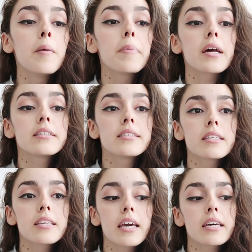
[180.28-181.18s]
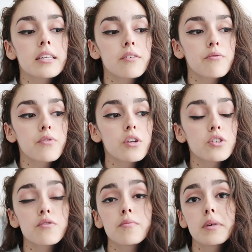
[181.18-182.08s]
But I did get
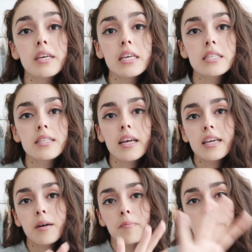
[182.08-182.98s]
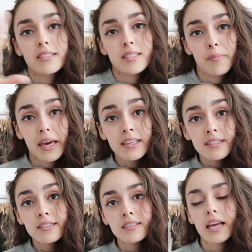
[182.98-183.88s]
footage of me setting up my
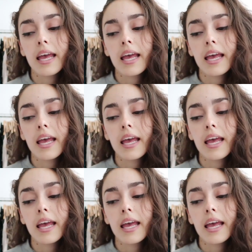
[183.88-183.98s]
space,